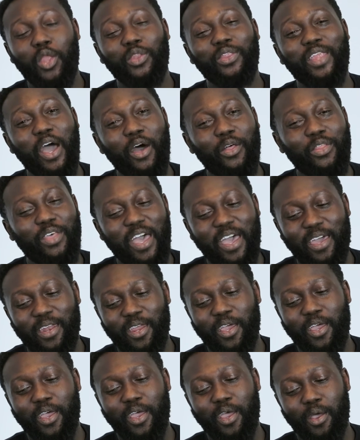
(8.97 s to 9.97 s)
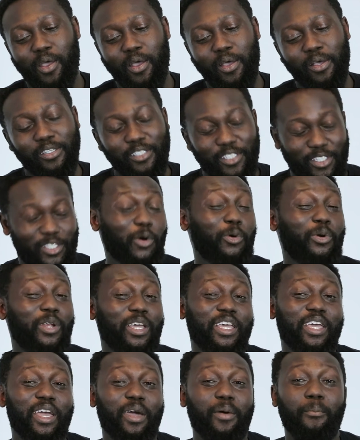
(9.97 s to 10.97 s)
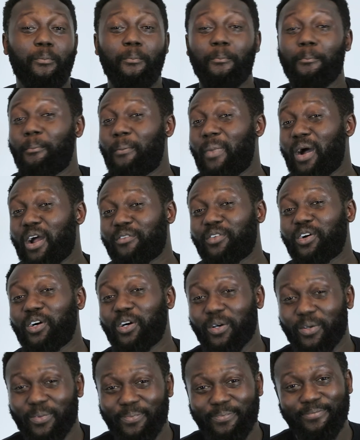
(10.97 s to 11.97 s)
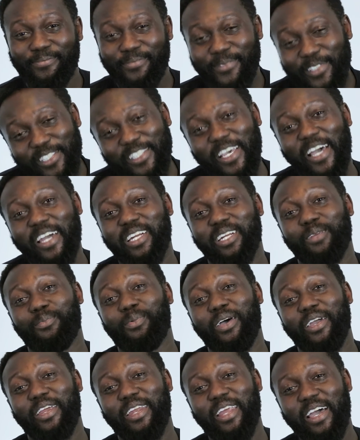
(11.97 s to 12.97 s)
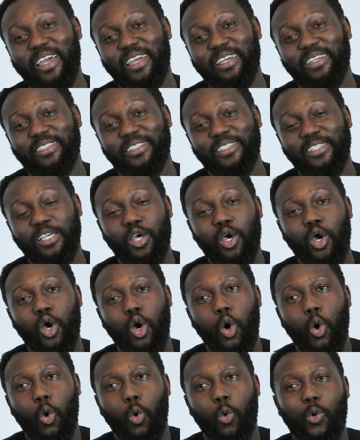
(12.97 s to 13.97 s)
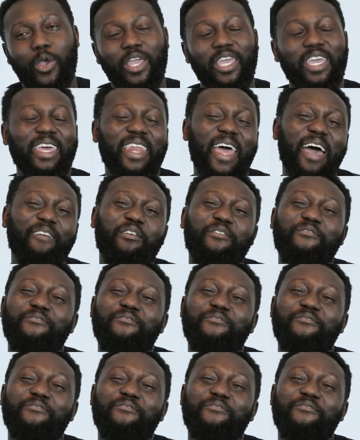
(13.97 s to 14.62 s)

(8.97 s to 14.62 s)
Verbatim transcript: Now that Sony and Marvel decided to play nice, we can have a